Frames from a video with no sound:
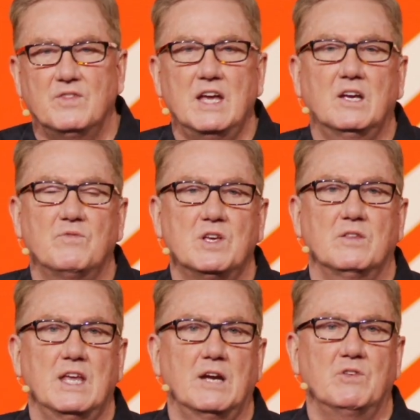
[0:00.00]
Think of
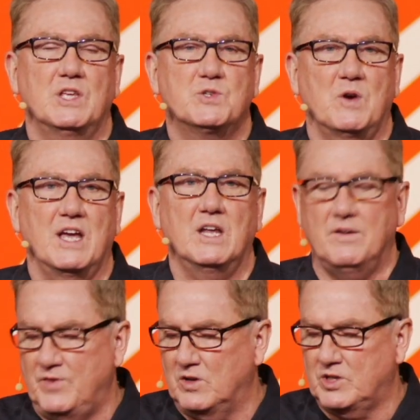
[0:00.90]
it this way.
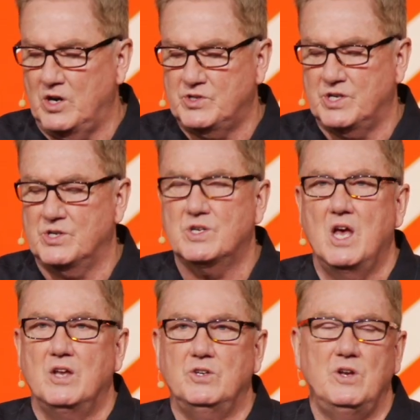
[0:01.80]
NFL coaches
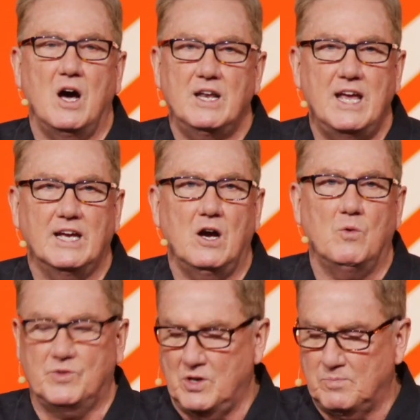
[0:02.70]
do not hang
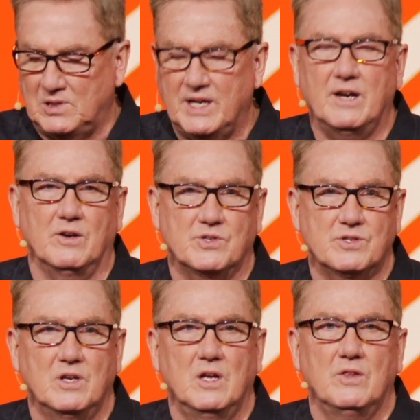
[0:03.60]
out with their players.